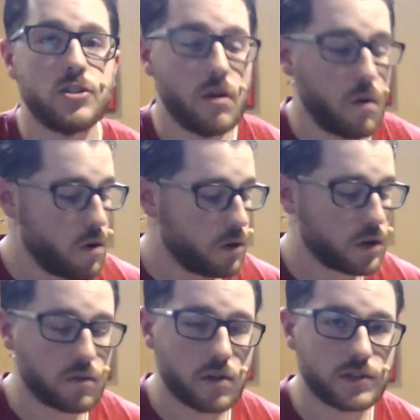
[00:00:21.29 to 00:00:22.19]
all
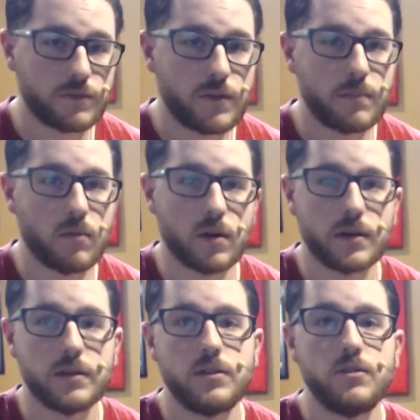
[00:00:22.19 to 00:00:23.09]
across the fretboard,
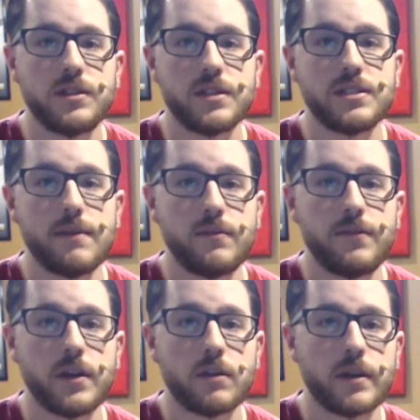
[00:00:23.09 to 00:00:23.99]
using the 7
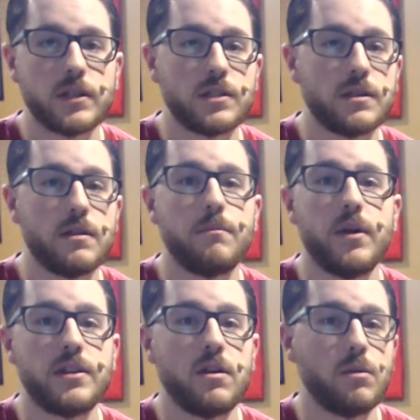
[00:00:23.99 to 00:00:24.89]
fingerings,
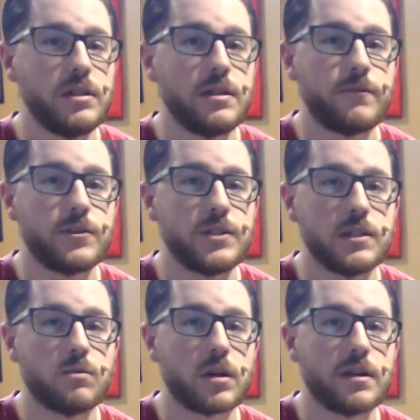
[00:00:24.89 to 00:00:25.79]
but the only difference
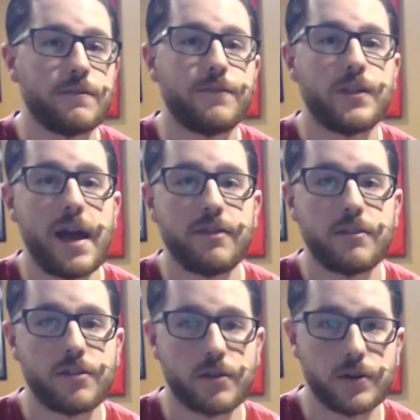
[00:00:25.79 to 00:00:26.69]
is we're going to flat the
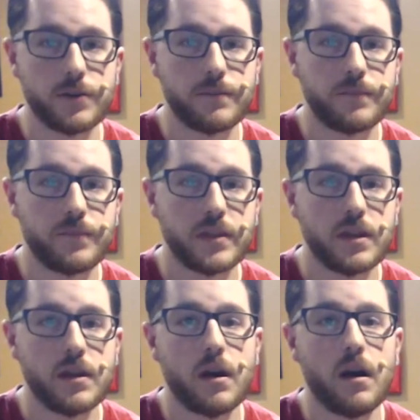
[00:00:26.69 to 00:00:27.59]
third
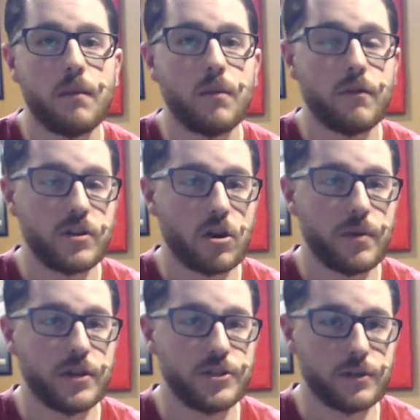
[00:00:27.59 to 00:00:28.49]
of the
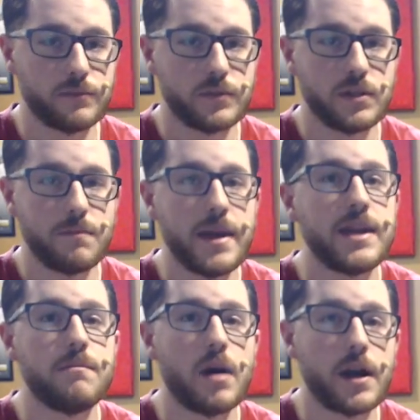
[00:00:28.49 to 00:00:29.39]
arpeggio to make
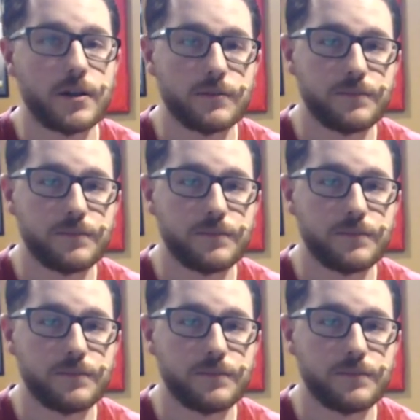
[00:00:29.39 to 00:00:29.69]
it minor.